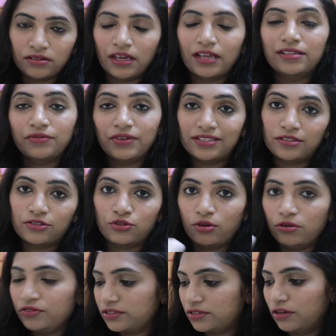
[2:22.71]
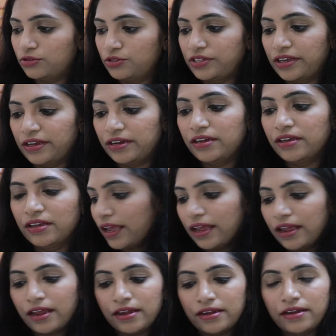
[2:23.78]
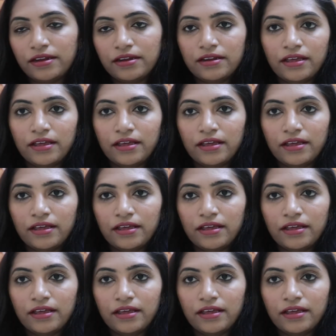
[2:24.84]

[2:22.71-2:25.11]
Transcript: Otherwise it's always outside. And